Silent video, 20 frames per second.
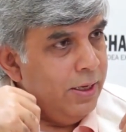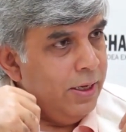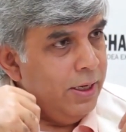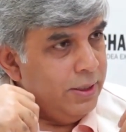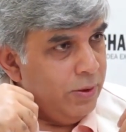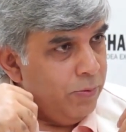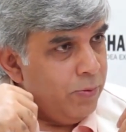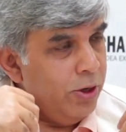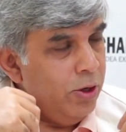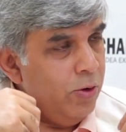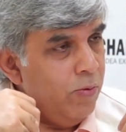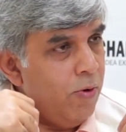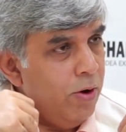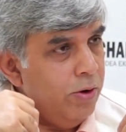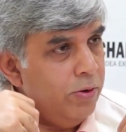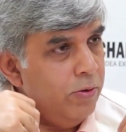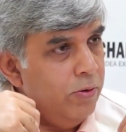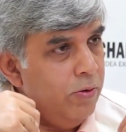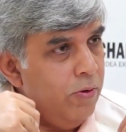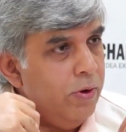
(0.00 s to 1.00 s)
Is that what you
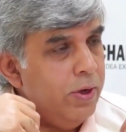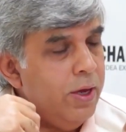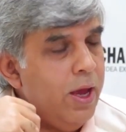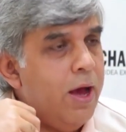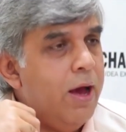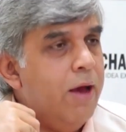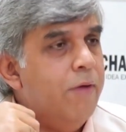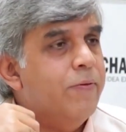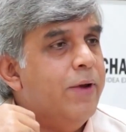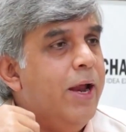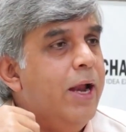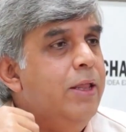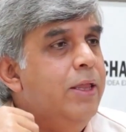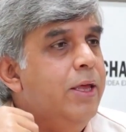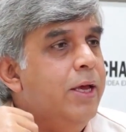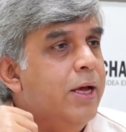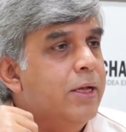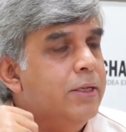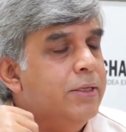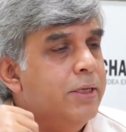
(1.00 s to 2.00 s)
want to know? Yeah, I've read
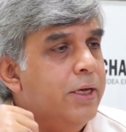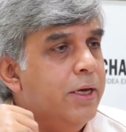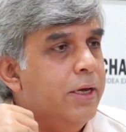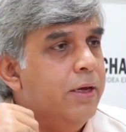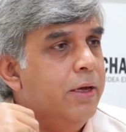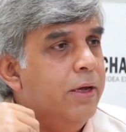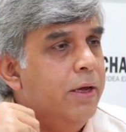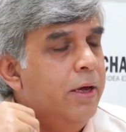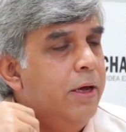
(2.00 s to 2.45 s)
the essay.